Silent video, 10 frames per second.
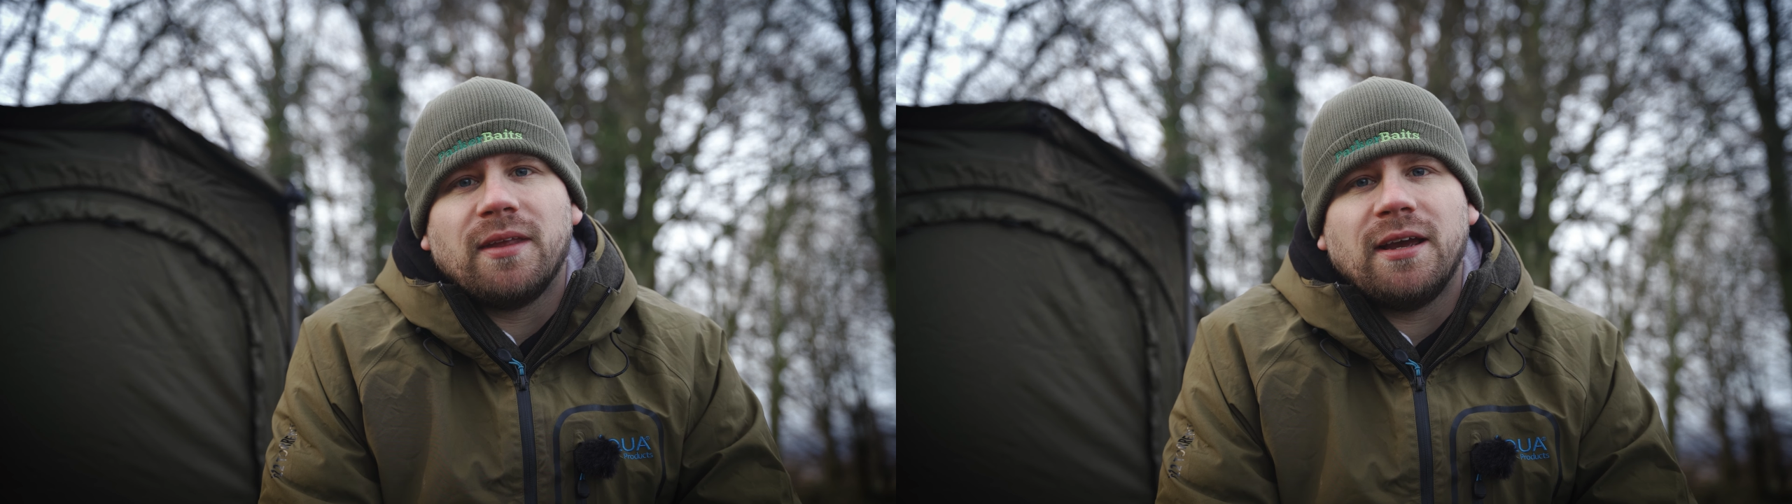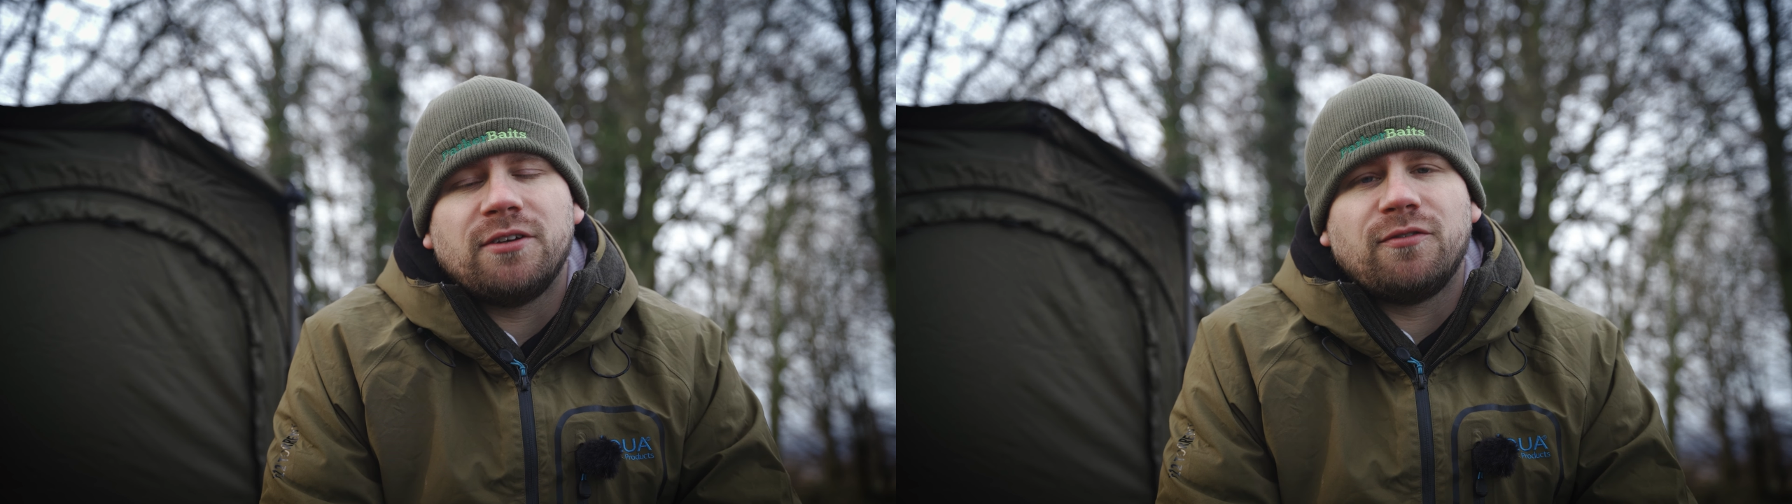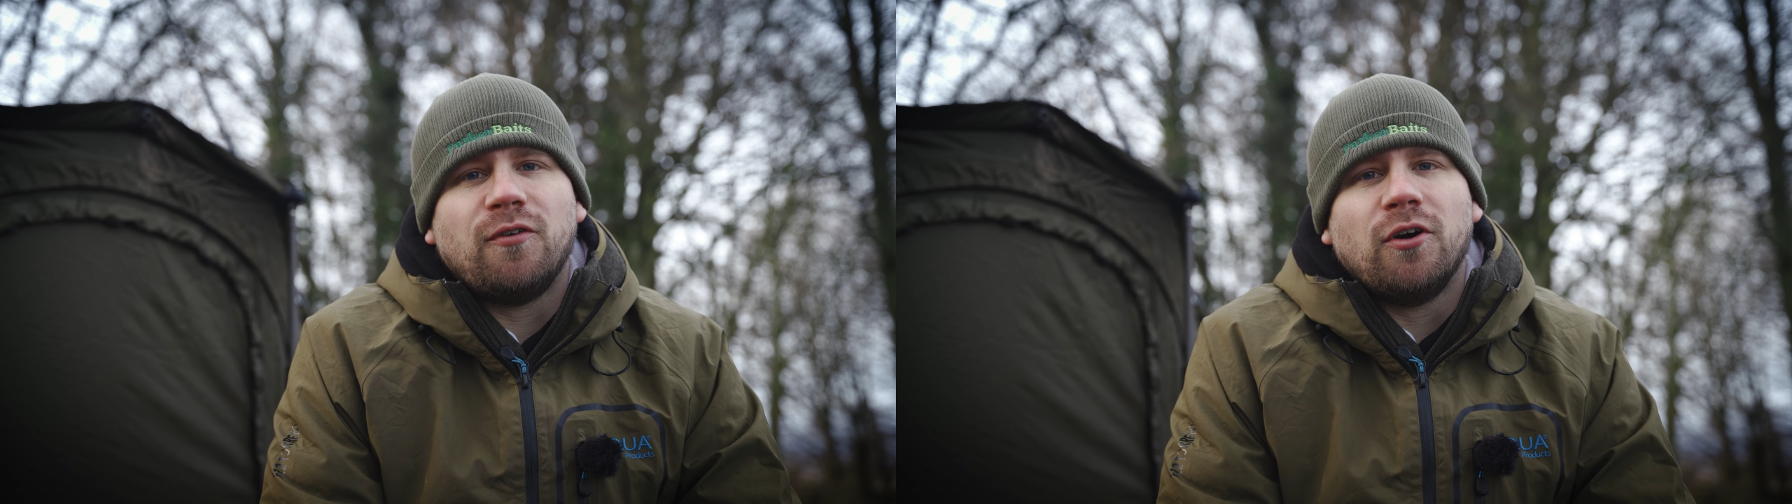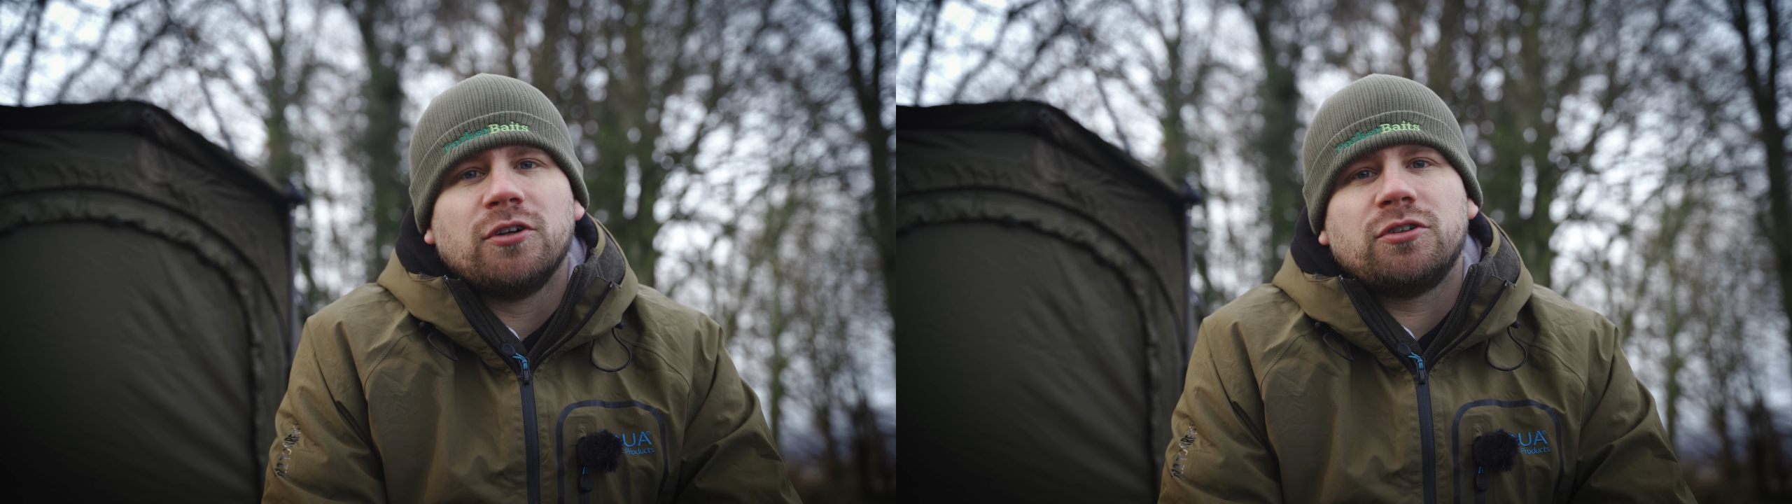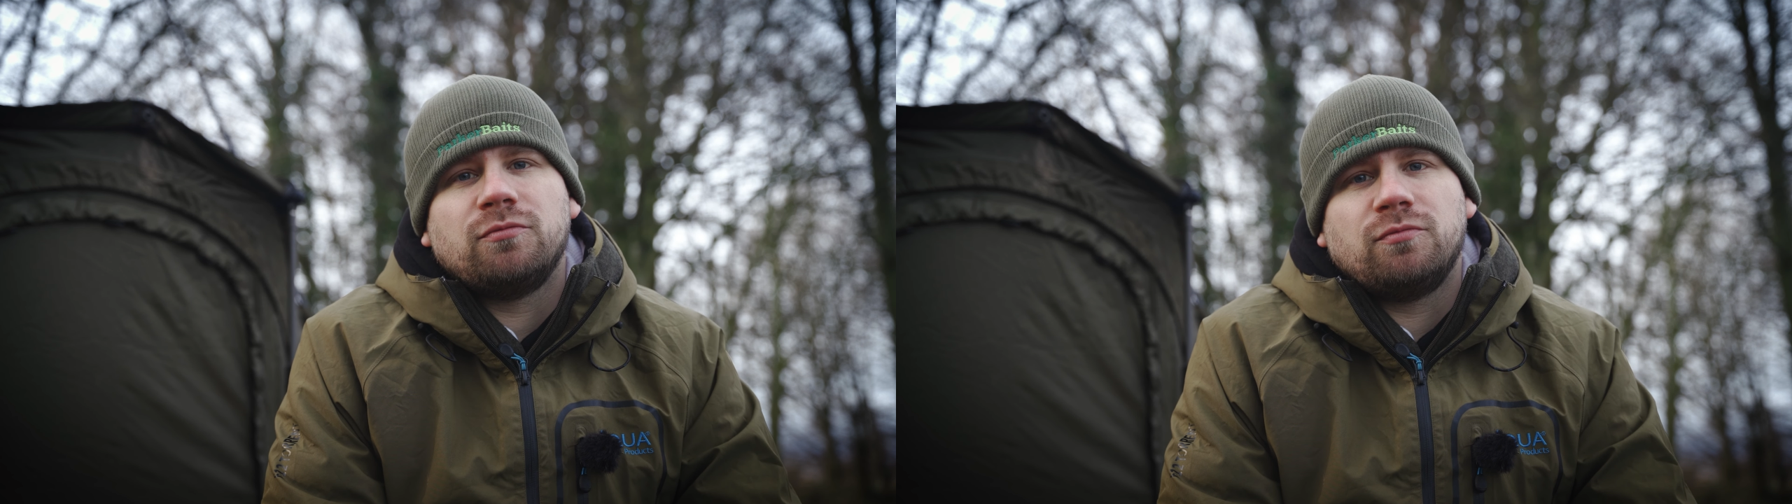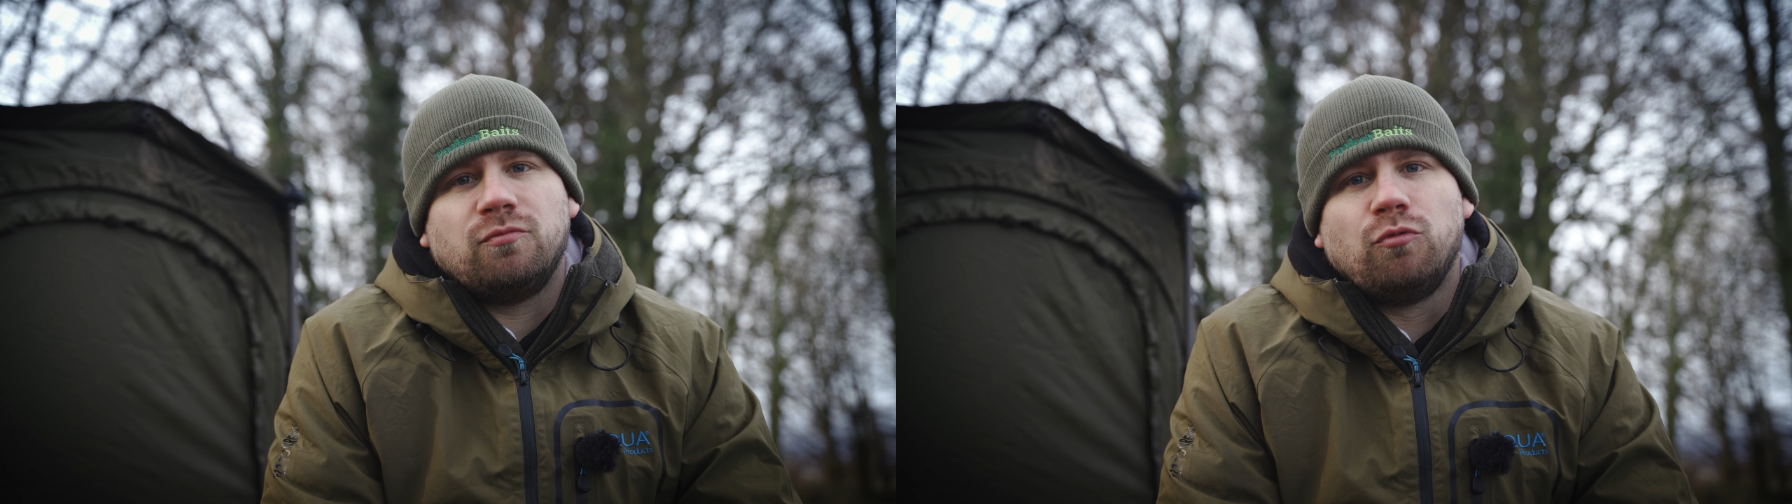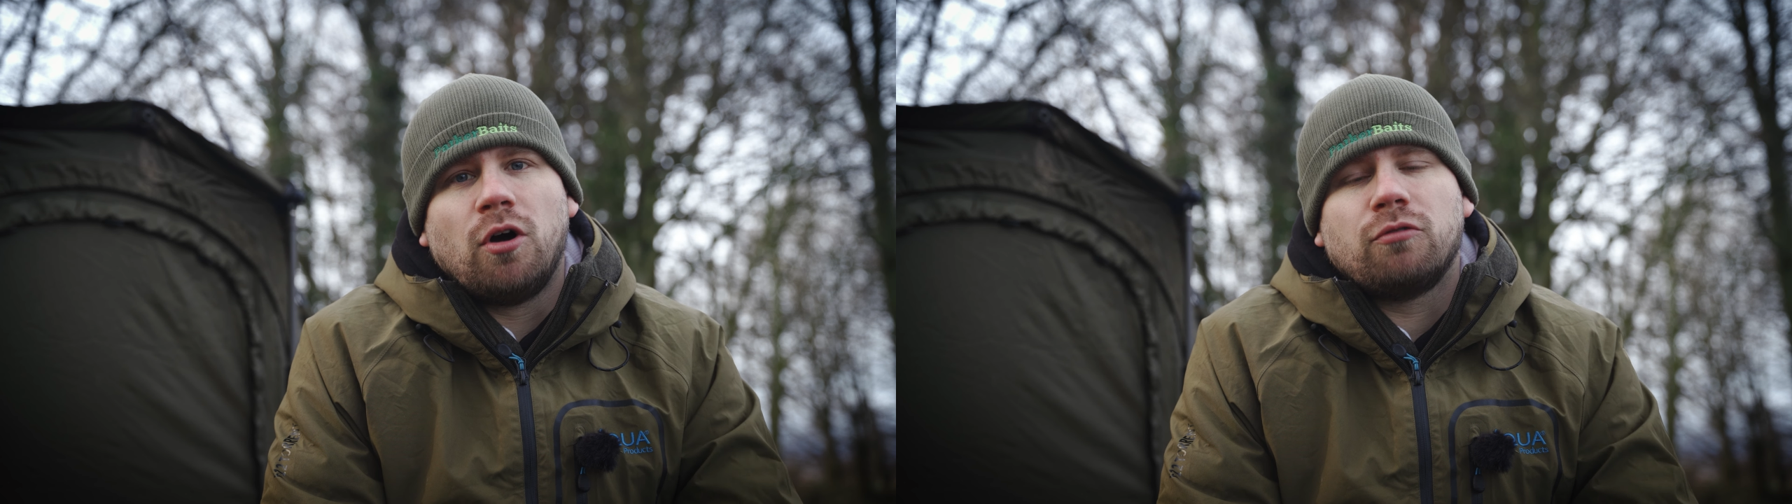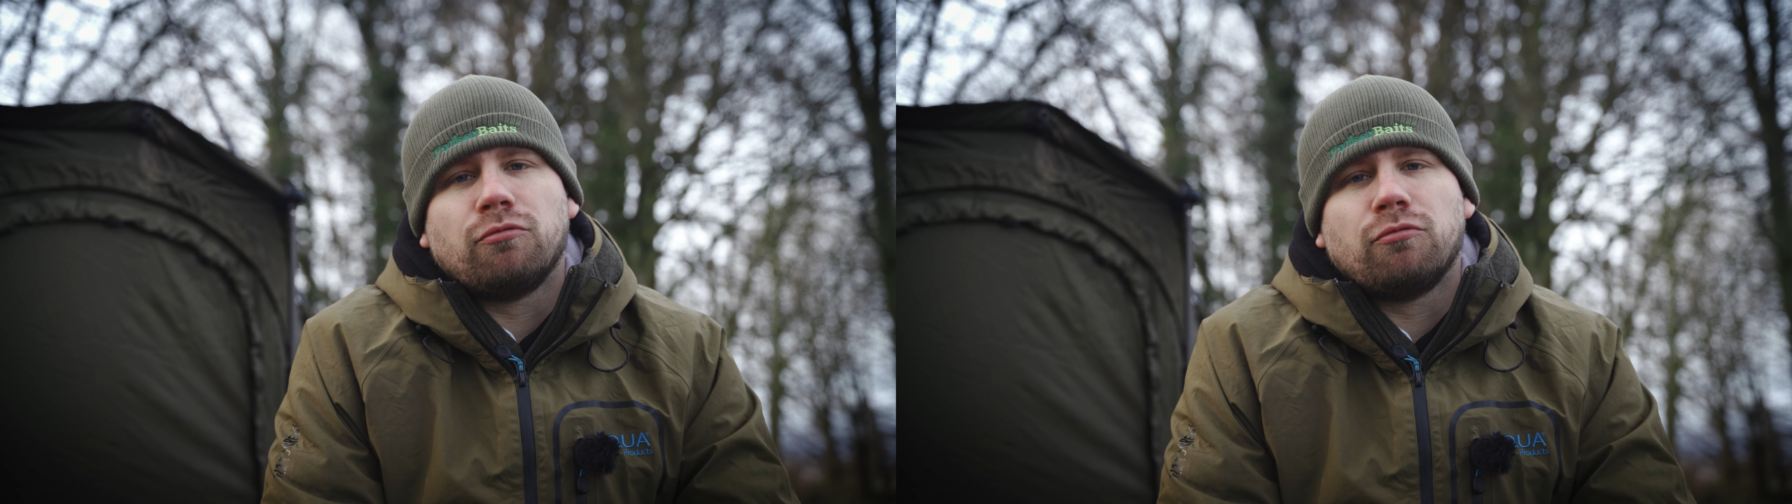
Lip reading: his first rod